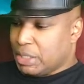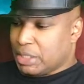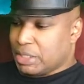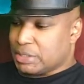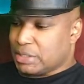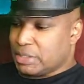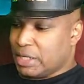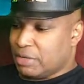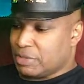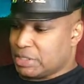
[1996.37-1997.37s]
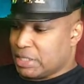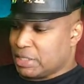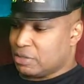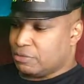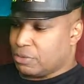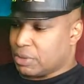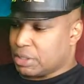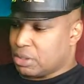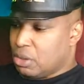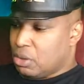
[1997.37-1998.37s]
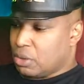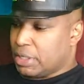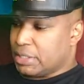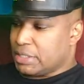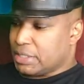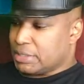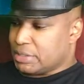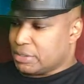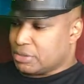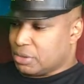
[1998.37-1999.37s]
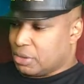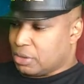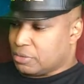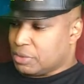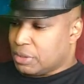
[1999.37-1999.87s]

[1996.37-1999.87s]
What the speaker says: and I didn't have a title for it or any ideas at all.